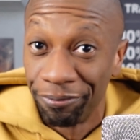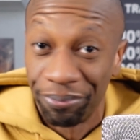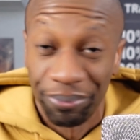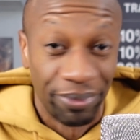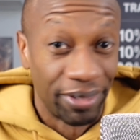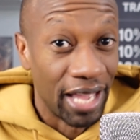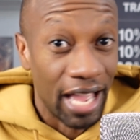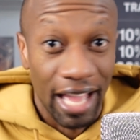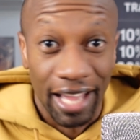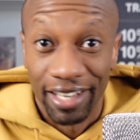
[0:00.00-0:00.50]

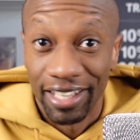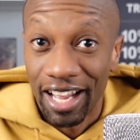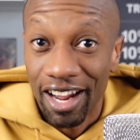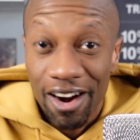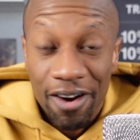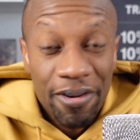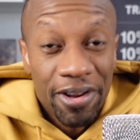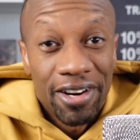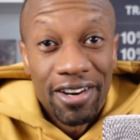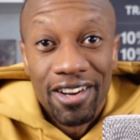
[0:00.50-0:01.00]
I
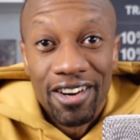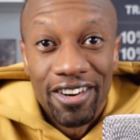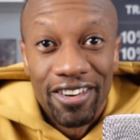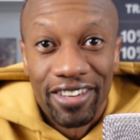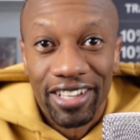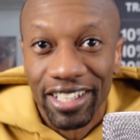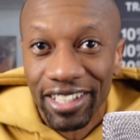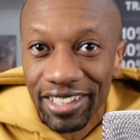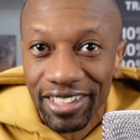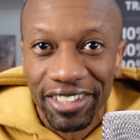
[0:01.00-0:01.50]
already know
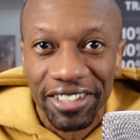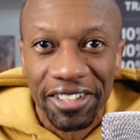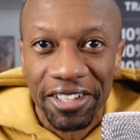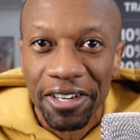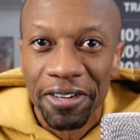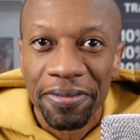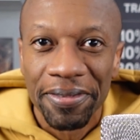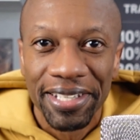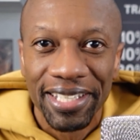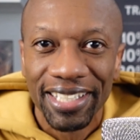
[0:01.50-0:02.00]
it. You know what
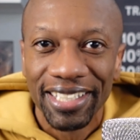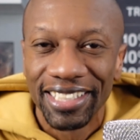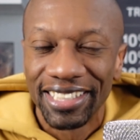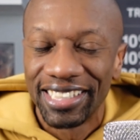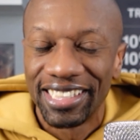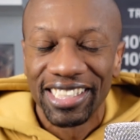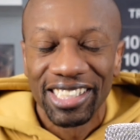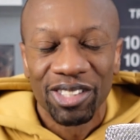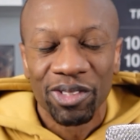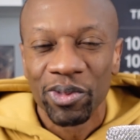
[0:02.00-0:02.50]
I mean? It's
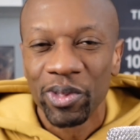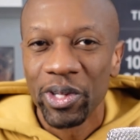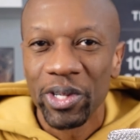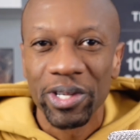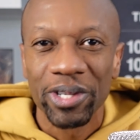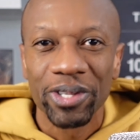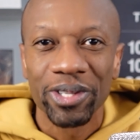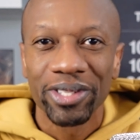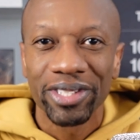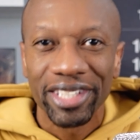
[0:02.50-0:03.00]
just one of
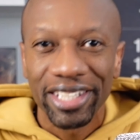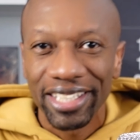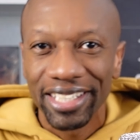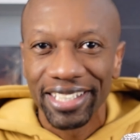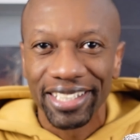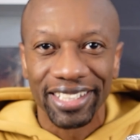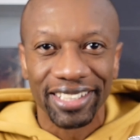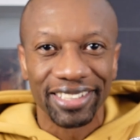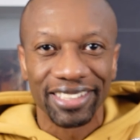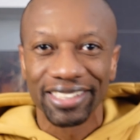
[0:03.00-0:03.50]
those
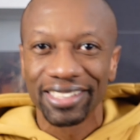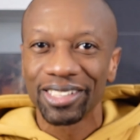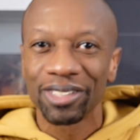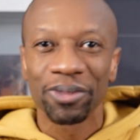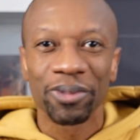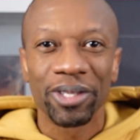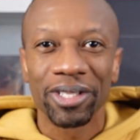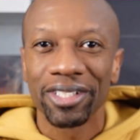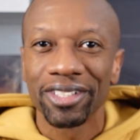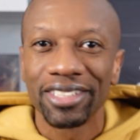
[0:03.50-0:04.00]
things. It's just
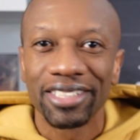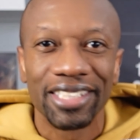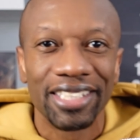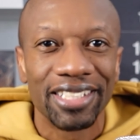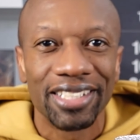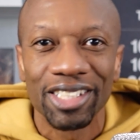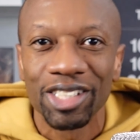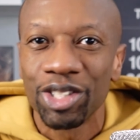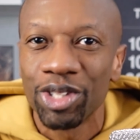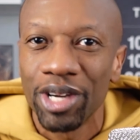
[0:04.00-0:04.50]
one of those things
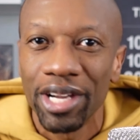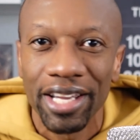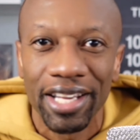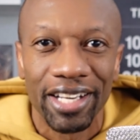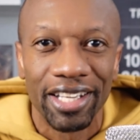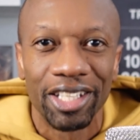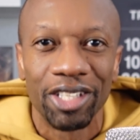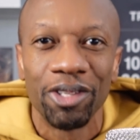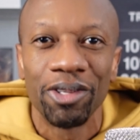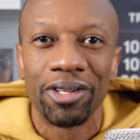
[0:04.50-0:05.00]
in
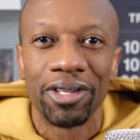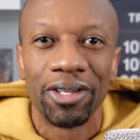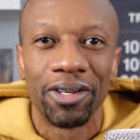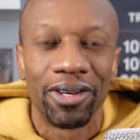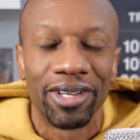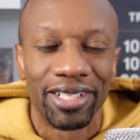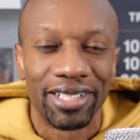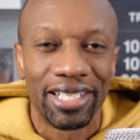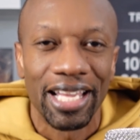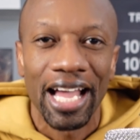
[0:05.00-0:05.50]
trading. You can know
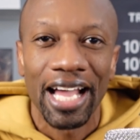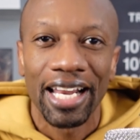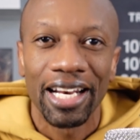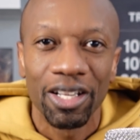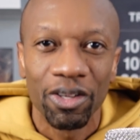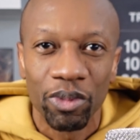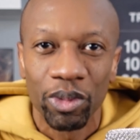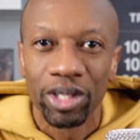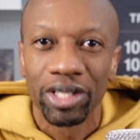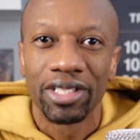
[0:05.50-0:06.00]
exactly
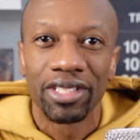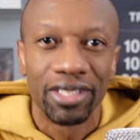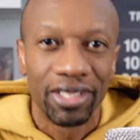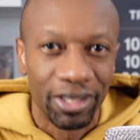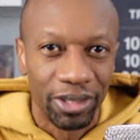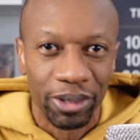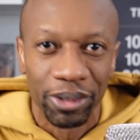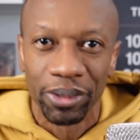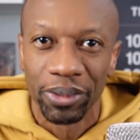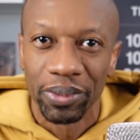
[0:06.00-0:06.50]
what to
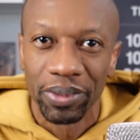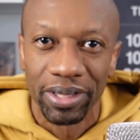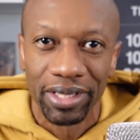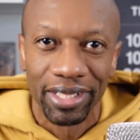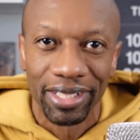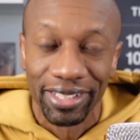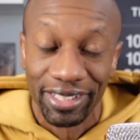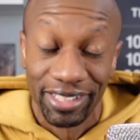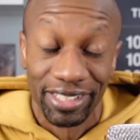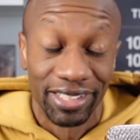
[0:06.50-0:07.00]
do
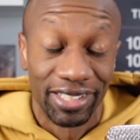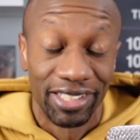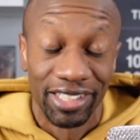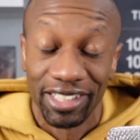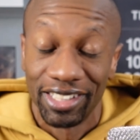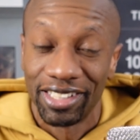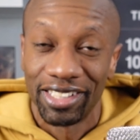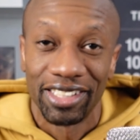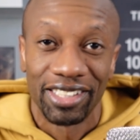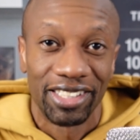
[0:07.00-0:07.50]
and you
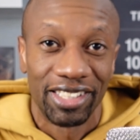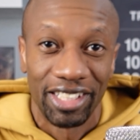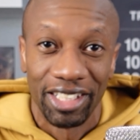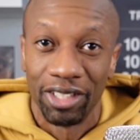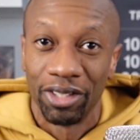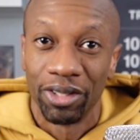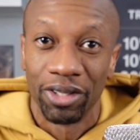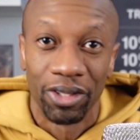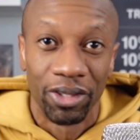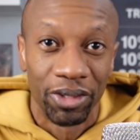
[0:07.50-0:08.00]
still
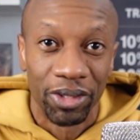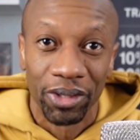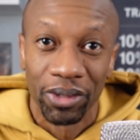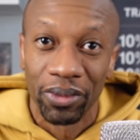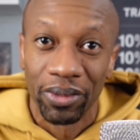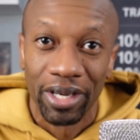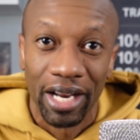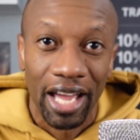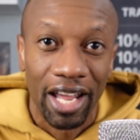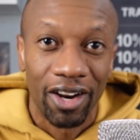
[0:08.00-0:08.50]
don't do
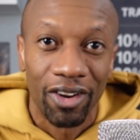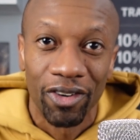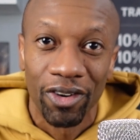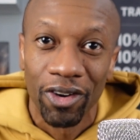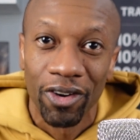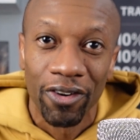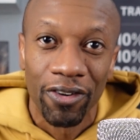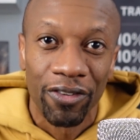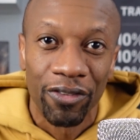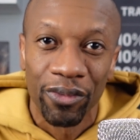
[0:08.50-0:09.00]
it. I don't
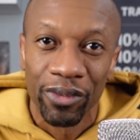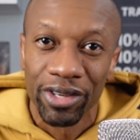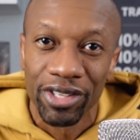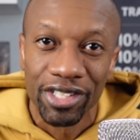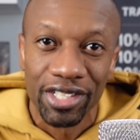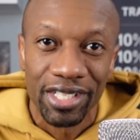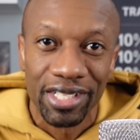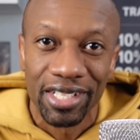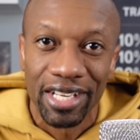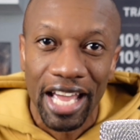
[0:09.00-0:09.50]
know if we're
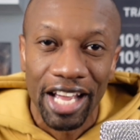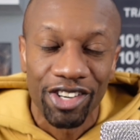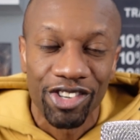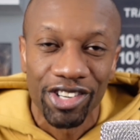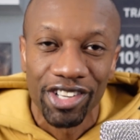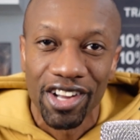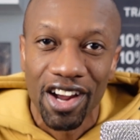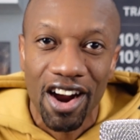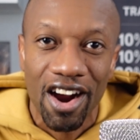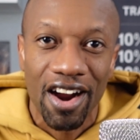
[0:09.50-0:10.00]
just naturally
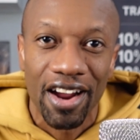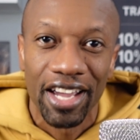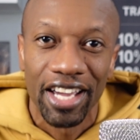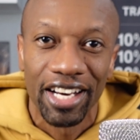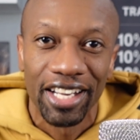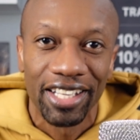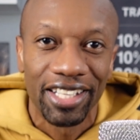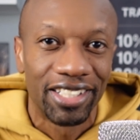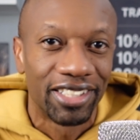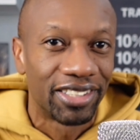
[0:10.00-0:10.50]

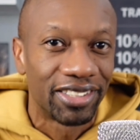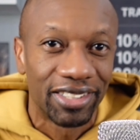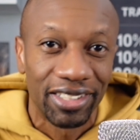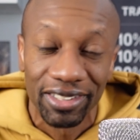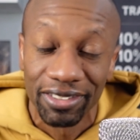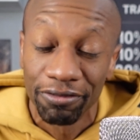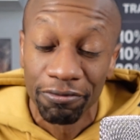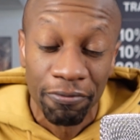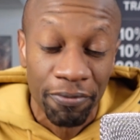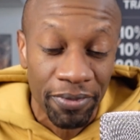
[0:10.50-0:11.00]
hard-headed, because
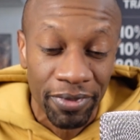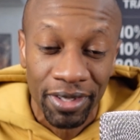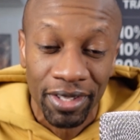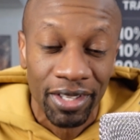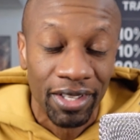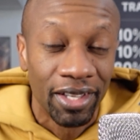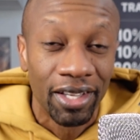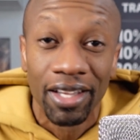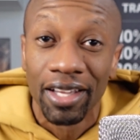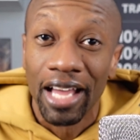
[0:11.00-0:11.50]

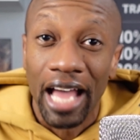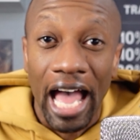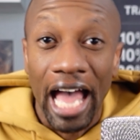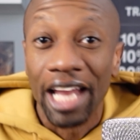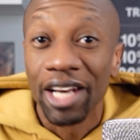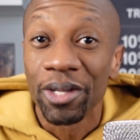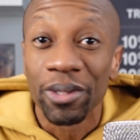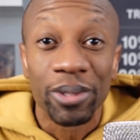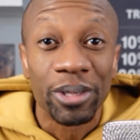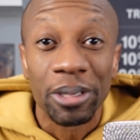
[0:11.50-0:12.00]
I
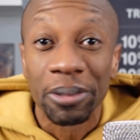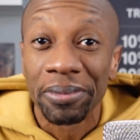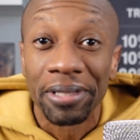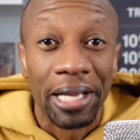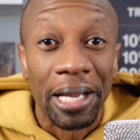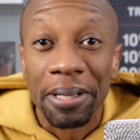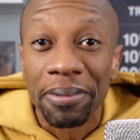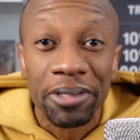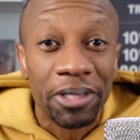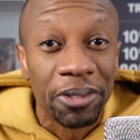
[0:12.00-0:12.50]
do it
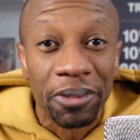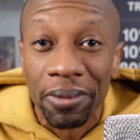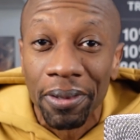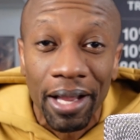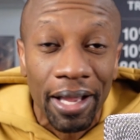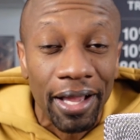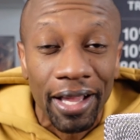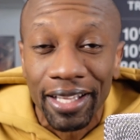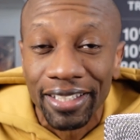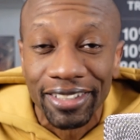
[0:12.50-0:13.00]
sometimes too.
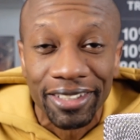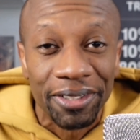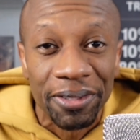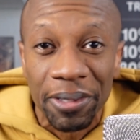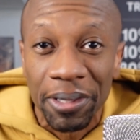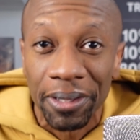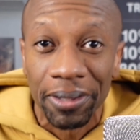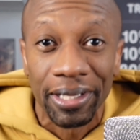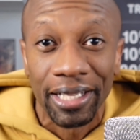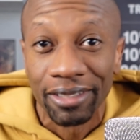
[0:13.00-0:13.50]

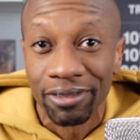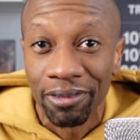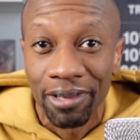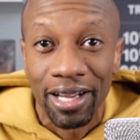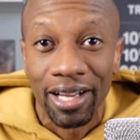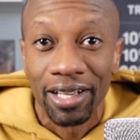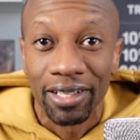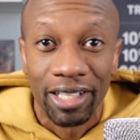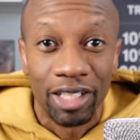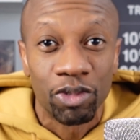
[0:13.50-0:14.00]
That's
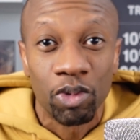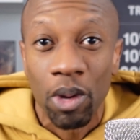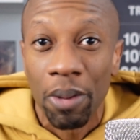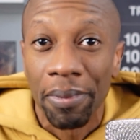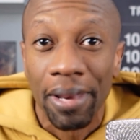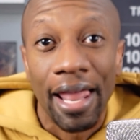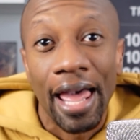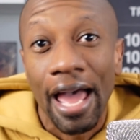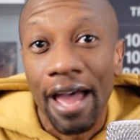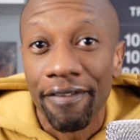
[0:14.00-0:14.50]
why I'm
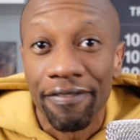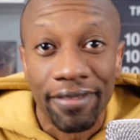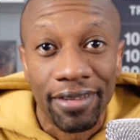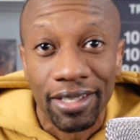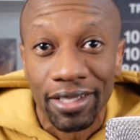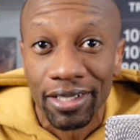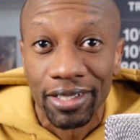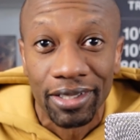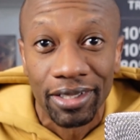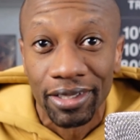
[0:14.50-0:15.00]
laughing,
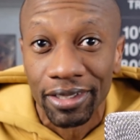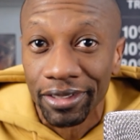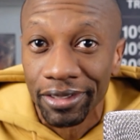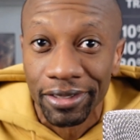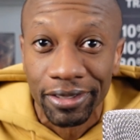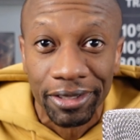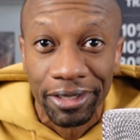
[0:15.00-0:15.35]
because,